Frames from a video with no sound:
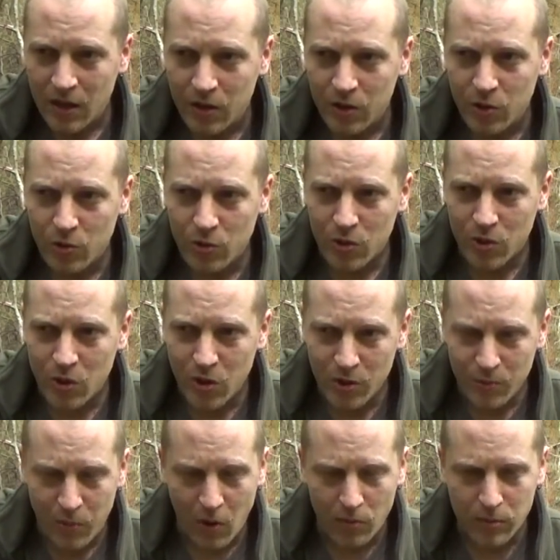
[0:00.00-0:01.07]
You
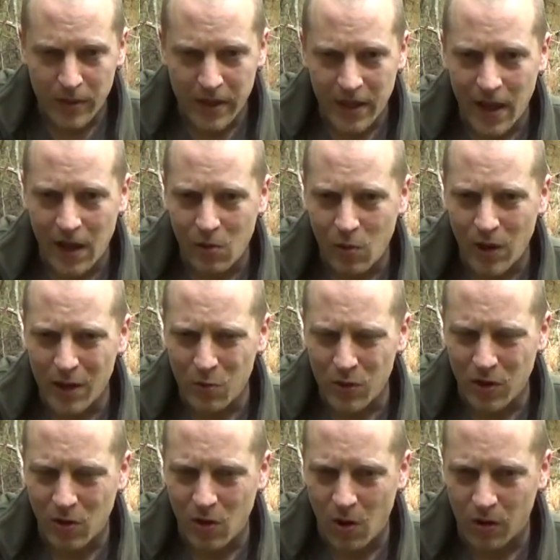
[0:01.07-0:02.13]
could probably get away with
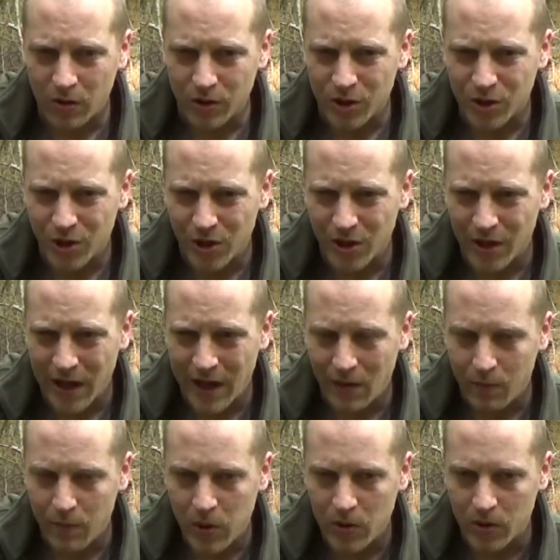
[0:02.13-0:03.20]
a cotton shirt at a
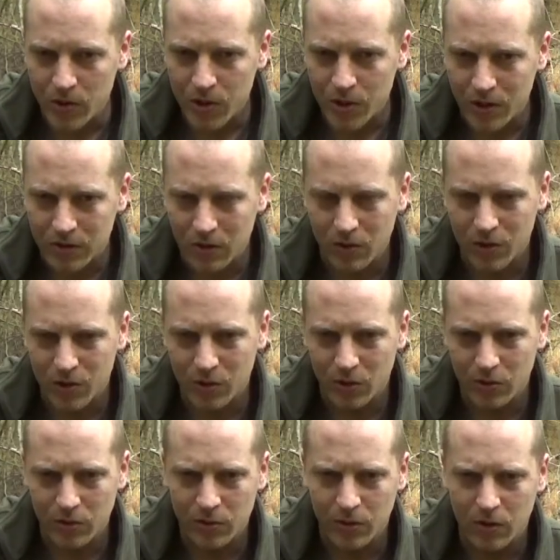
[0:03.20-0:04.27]
push, as long as you're
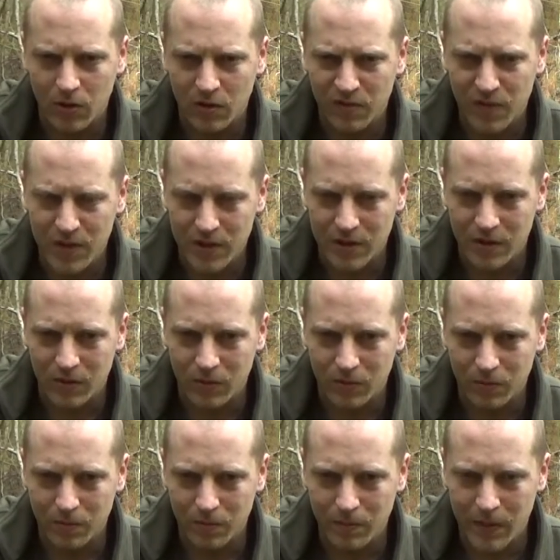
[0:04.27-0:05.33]
not doing a lot of physical
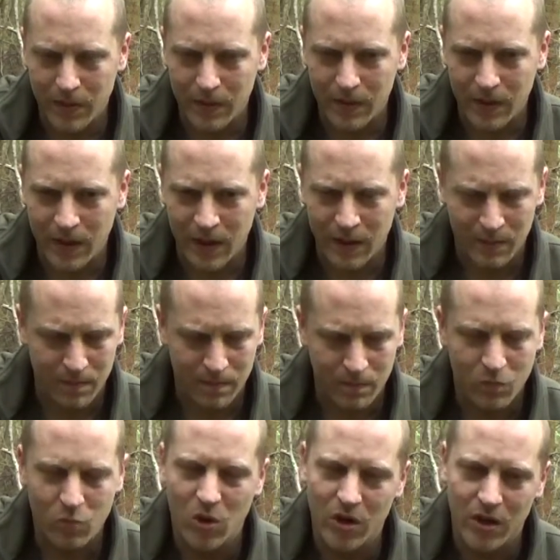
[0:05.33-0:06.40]

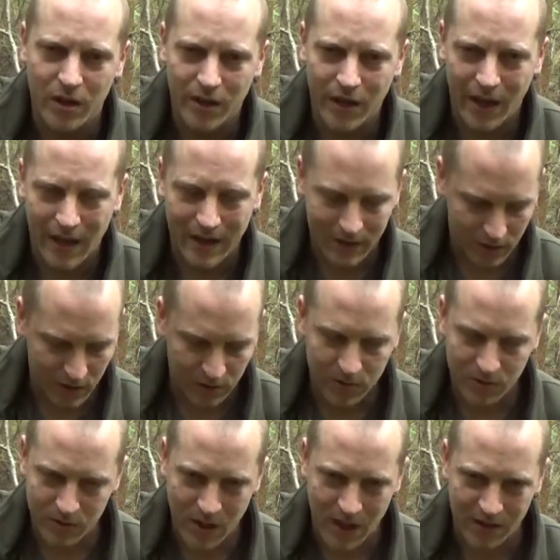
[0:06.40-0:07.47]
work and you
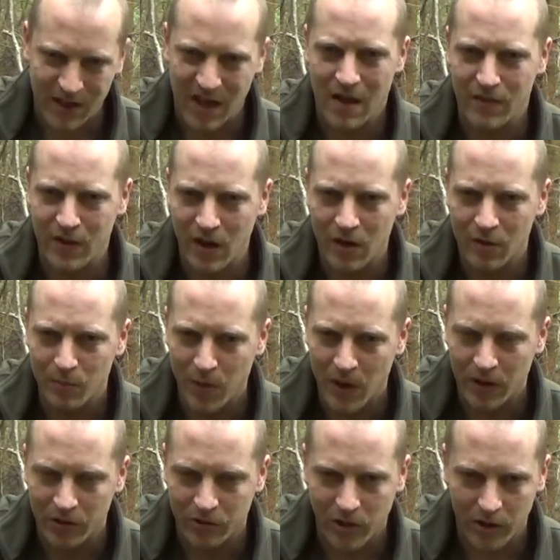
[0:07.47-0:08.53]
tend to have it
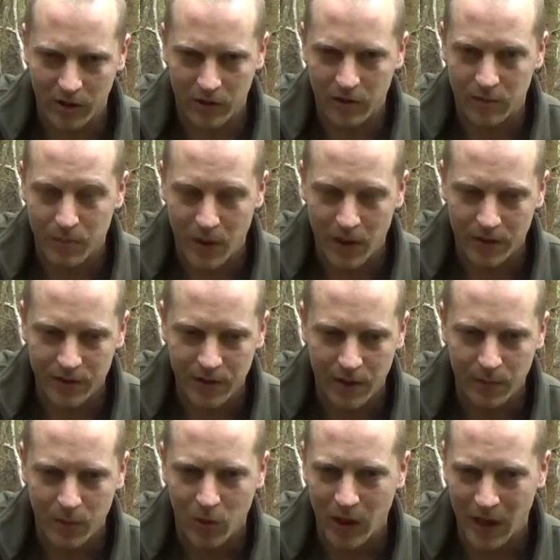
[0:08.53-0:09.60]
unbuttoned rather than buttoned
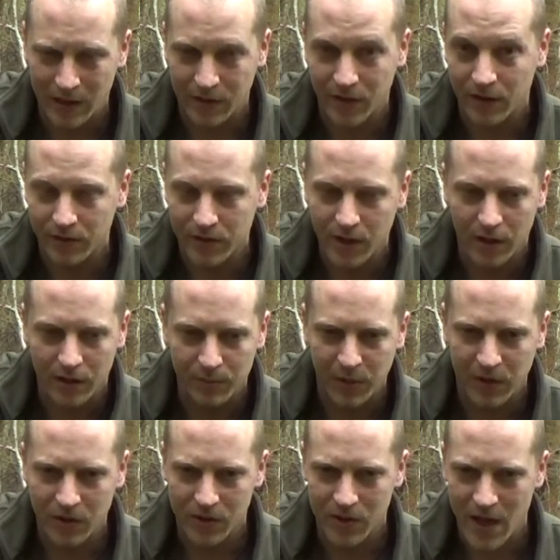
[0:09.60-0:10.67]
up and untucked,
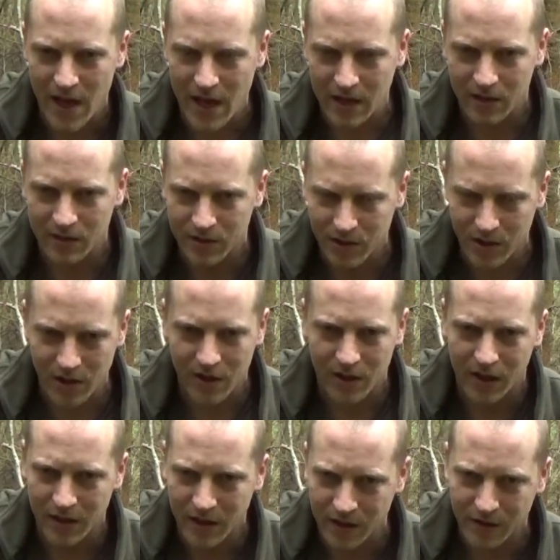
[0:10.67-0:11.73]
because the air can
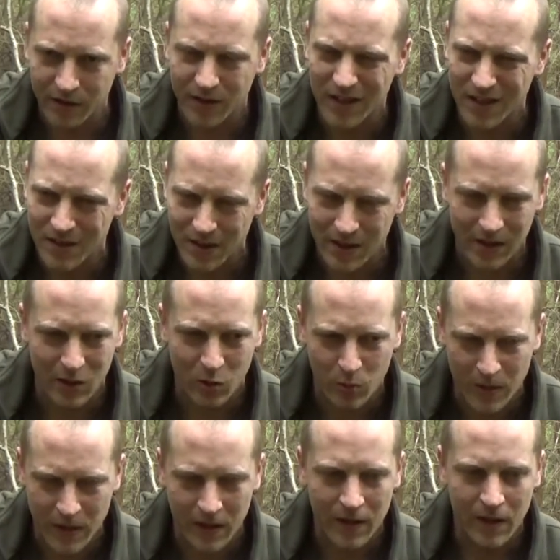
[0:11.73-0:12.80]
circulate underneath it a little
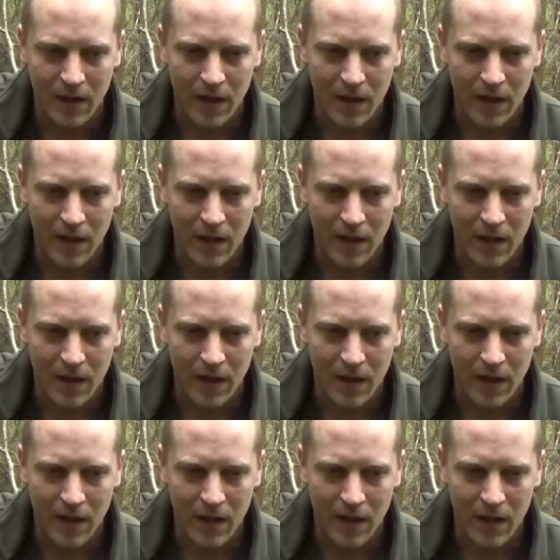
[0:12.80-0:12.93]
bit,